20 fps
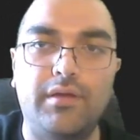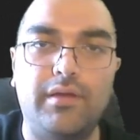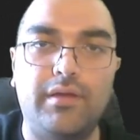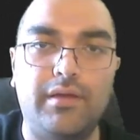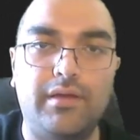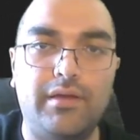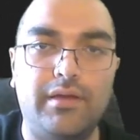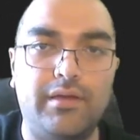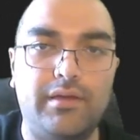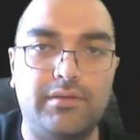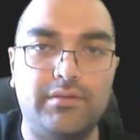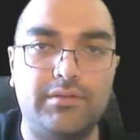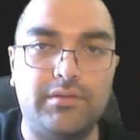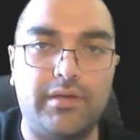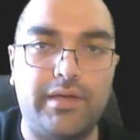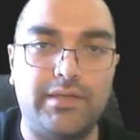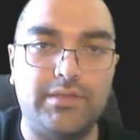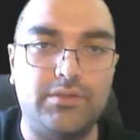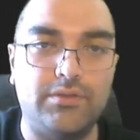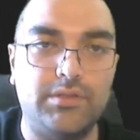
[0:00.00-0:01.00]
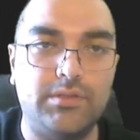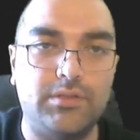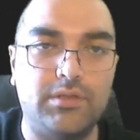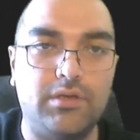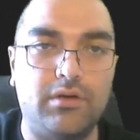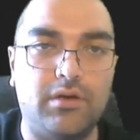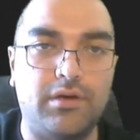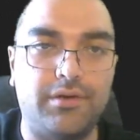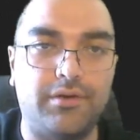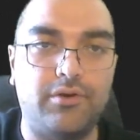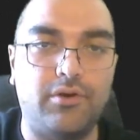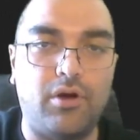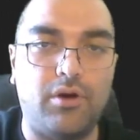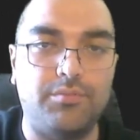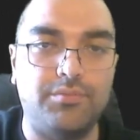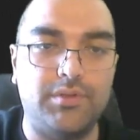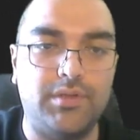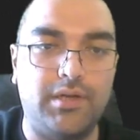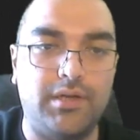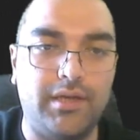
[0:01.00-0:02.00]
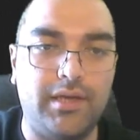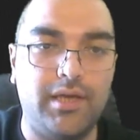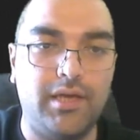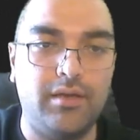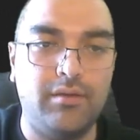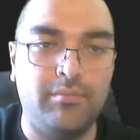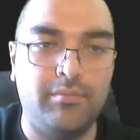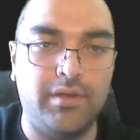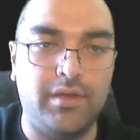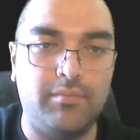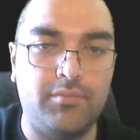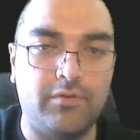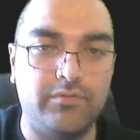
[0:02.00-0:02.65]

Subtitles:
and as you see, I cropped the name